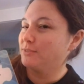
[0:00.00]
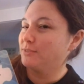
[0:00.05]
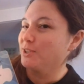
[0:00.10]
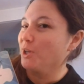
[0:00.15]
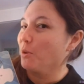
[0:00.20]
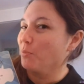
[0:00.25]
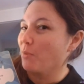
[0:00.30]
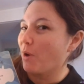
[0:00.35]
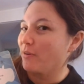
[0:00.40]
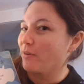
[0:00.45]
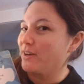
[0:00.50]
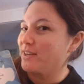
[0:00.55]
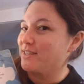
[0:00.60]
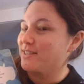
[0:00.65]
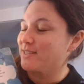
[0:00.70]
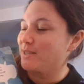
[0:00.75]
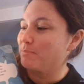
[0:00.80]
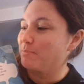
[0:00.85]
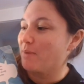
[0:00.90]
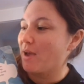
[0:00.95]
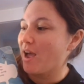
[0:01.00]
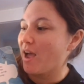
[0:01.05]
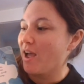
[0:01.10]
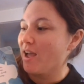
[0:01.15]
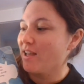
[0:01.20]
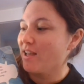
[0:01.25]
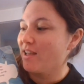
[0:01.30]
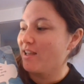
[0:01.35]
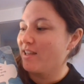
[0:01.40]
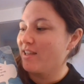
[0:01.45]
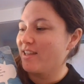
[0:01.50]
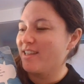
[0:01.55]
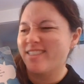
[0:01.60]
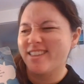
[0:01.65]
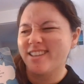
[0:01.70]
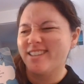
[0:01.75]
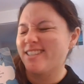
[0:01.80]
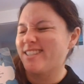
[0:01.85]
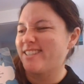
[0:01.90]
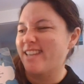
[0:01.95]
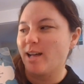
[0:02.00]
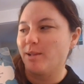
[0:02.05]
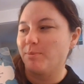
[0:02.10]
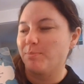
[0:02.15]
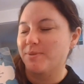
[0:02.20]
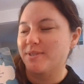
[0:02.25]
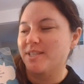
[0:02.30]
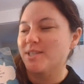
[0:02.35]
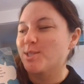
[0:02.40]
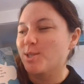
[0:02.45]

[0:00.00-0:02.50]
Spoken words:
Don't worry, said Ma. These salps are